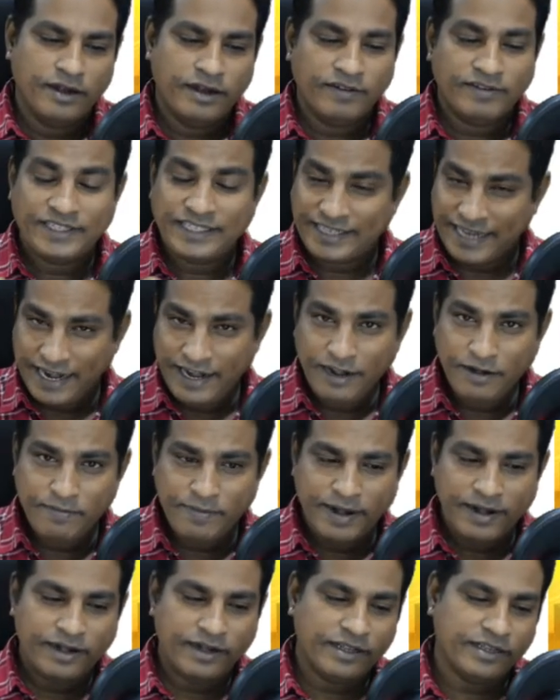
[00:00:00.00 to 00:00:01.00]
Now,
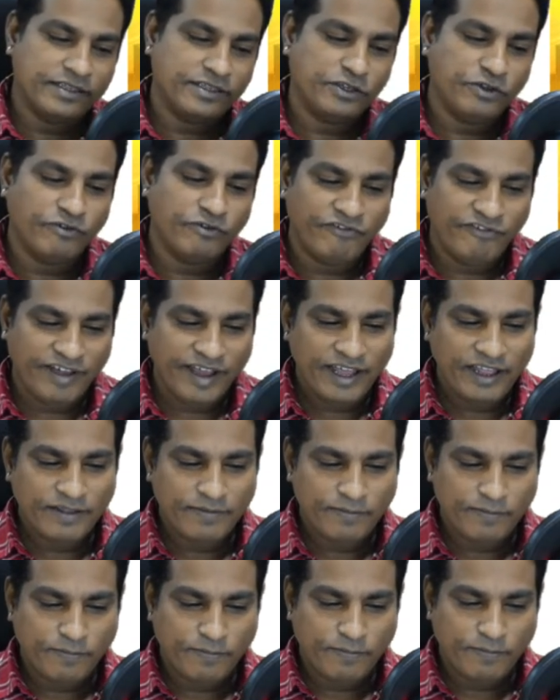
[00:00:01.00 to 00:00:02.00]
sentiment is you weigh
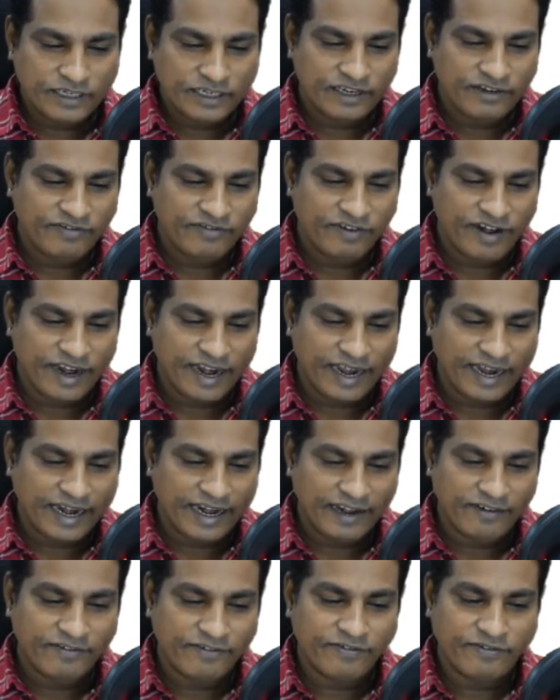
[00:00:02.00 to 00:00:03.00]
the positive and
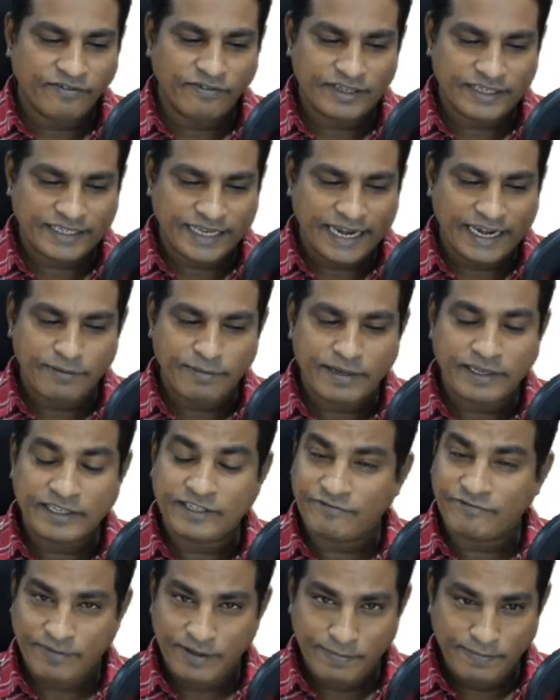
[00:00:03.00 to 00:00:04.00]
negative
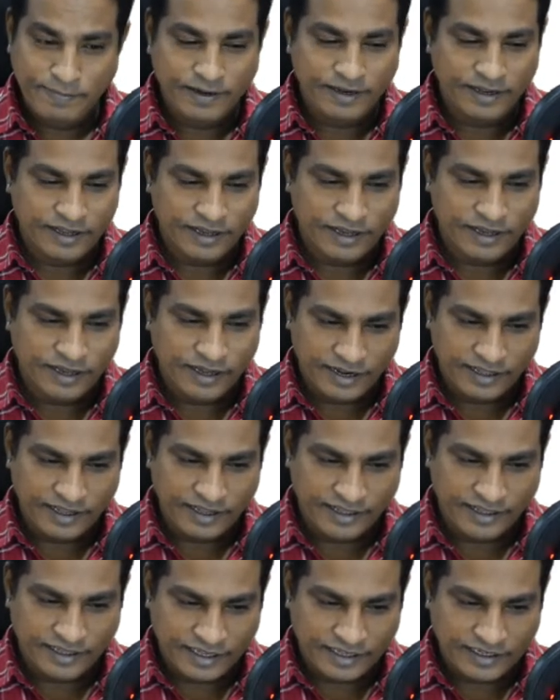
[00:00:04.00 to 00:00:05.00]
sentiments of people here
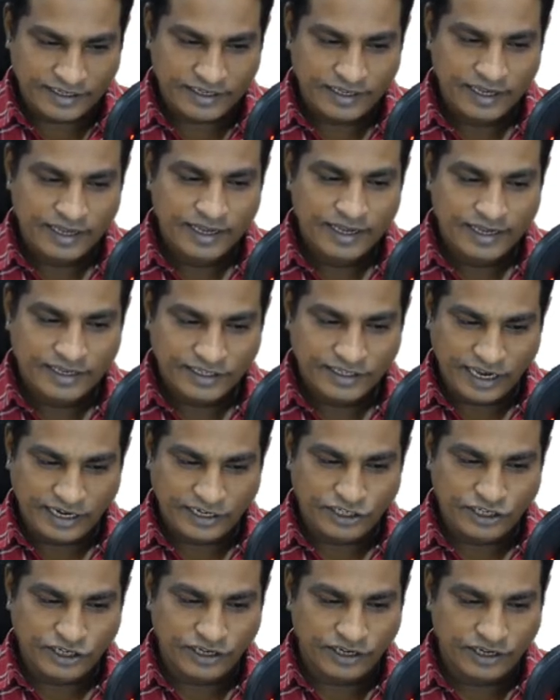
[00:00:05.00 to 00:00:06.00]
in this
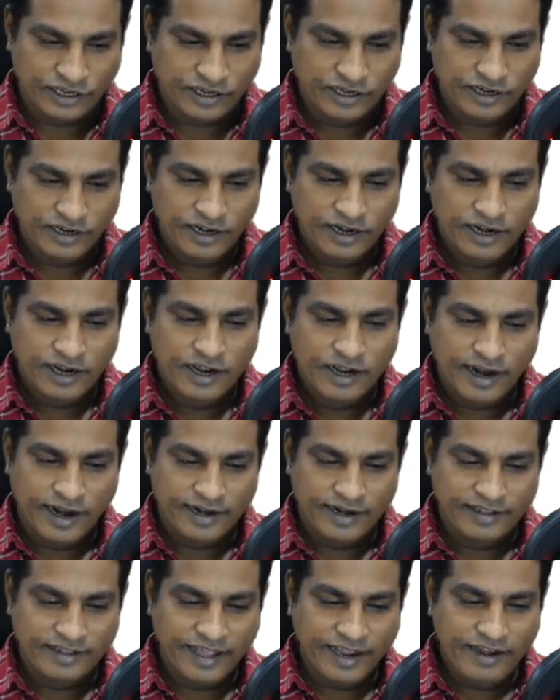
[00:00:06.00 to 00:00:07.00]
section here,
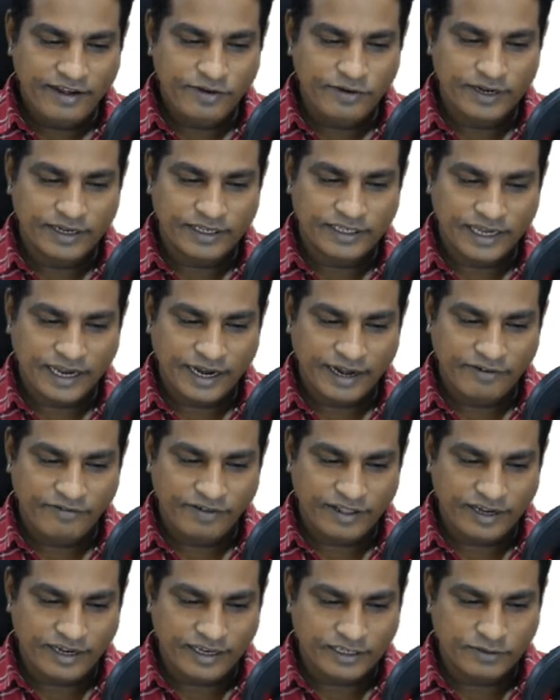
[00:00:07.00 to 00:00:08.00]
and then you decide
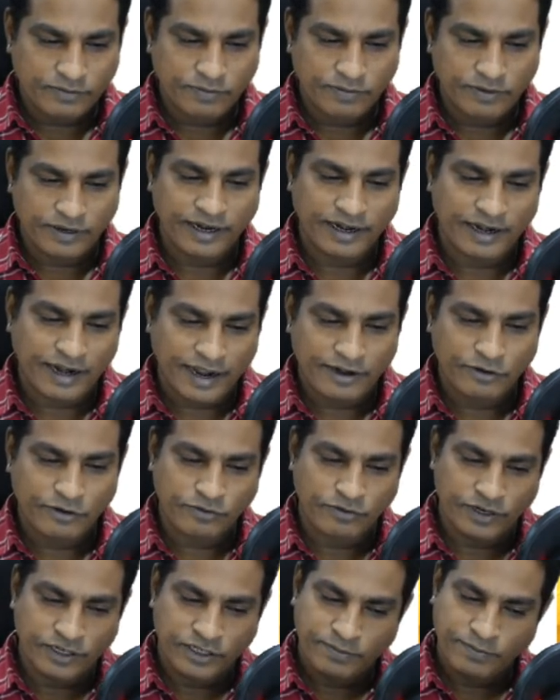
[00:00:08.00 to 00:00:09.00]
whether it's inclined
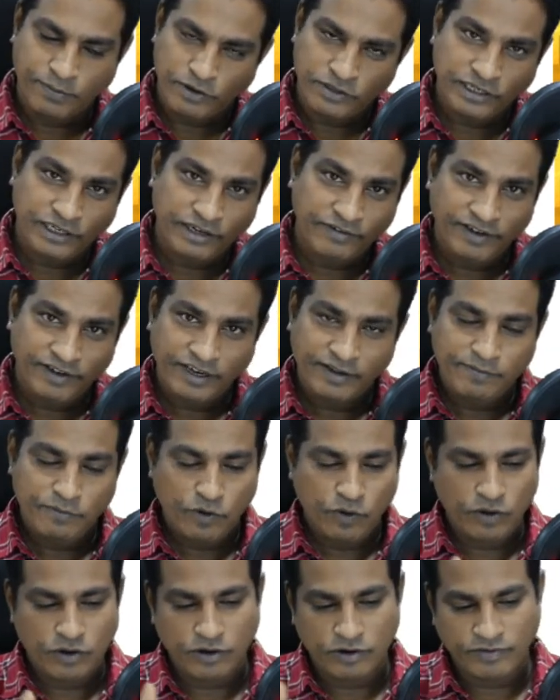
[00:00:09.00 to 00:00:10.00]
towards positivity
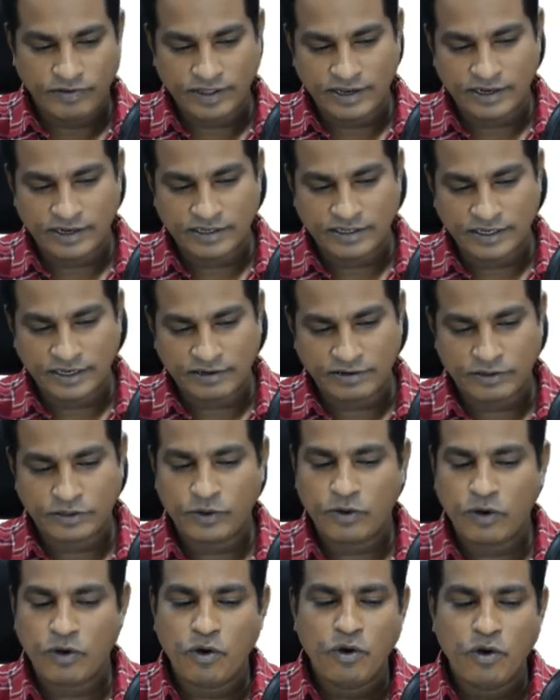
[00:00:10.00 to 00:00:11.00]
more or whether it's...
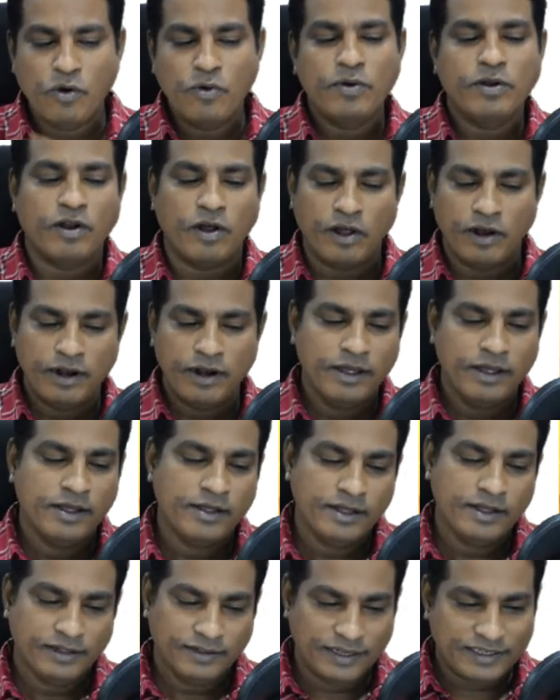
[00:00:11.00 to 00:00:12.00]
So overall,
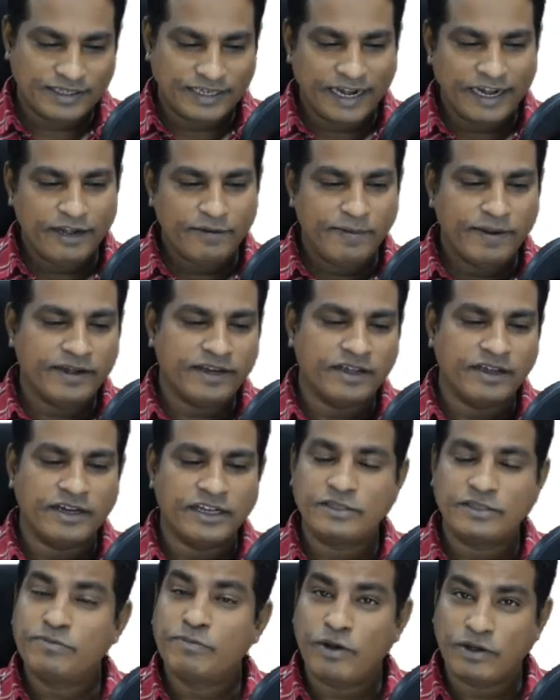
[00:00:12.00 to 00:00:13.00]
the sentiment here
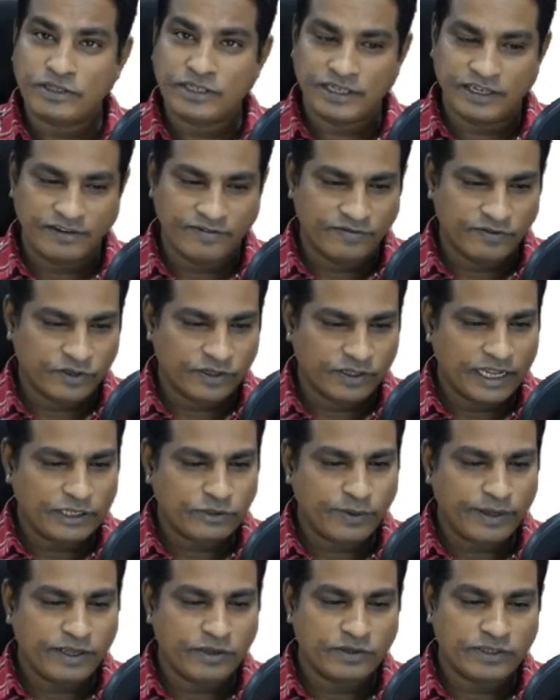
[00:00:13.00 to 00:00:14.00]
is positive. So
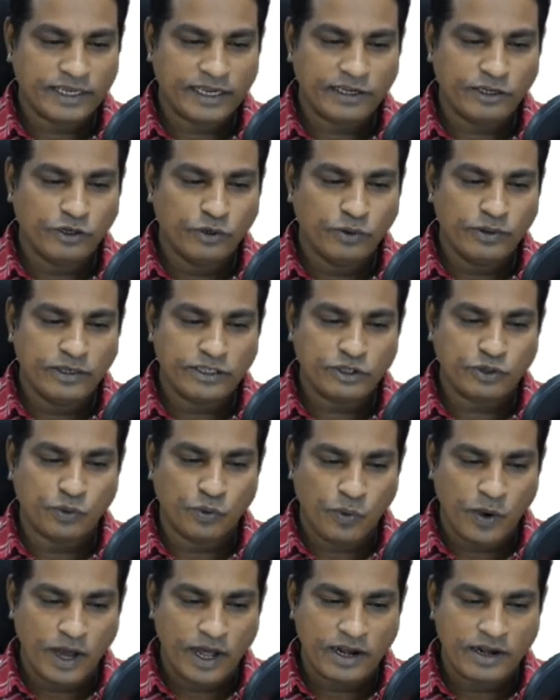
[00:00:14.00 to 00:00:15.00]
that's why you say
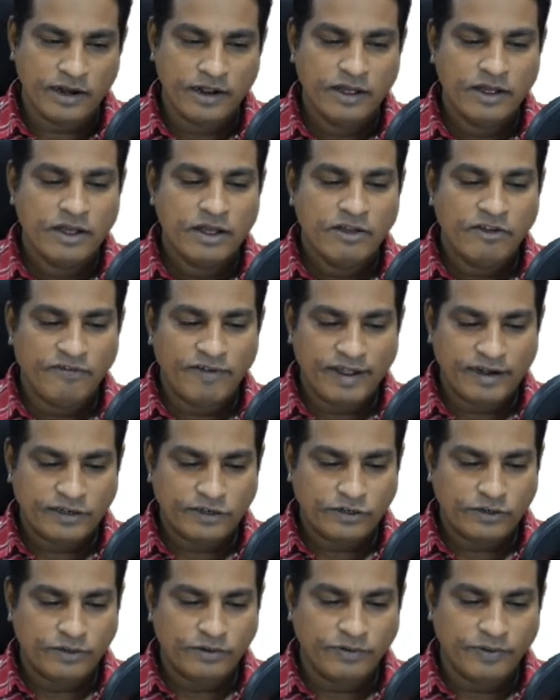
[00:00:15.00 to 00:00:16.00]
2:1,
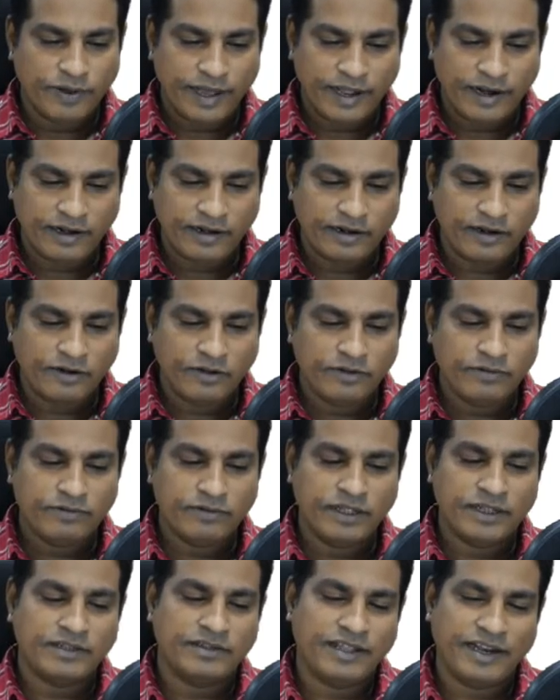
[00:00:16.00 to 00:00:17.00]
where you know
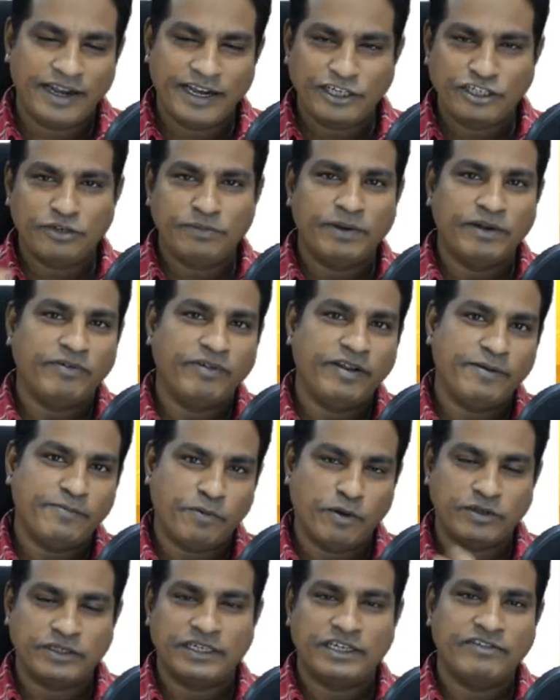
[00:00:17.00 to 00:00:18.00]
the ratio between
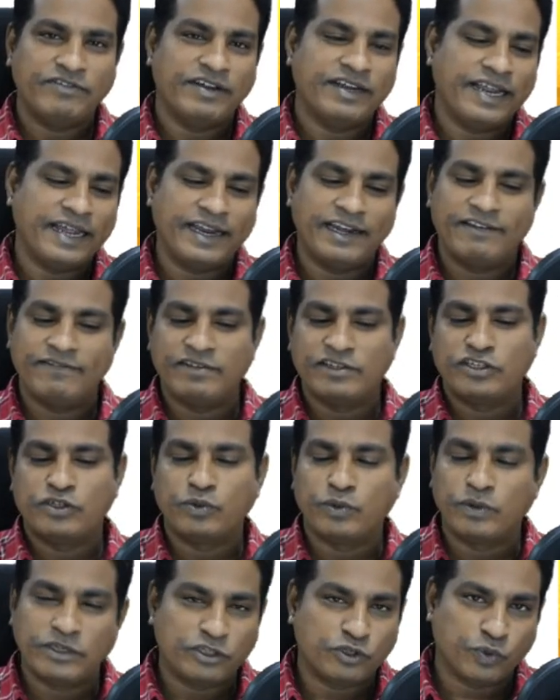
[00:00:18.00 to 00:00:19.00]
positive and negative is
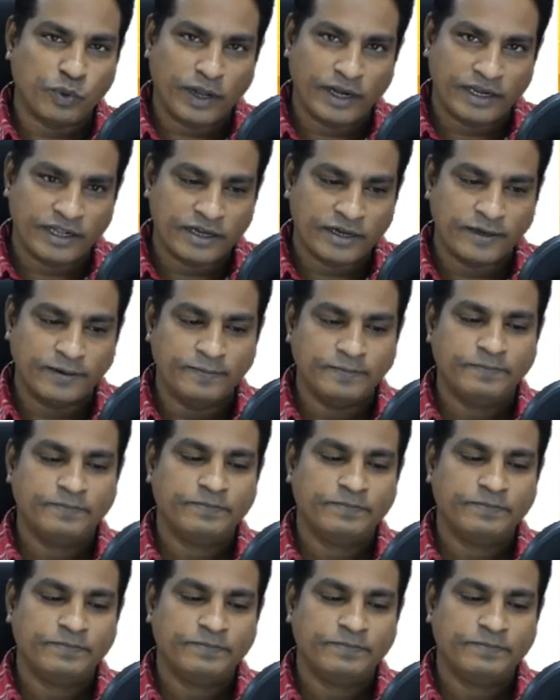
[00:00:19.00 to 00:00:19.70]
2:1 here.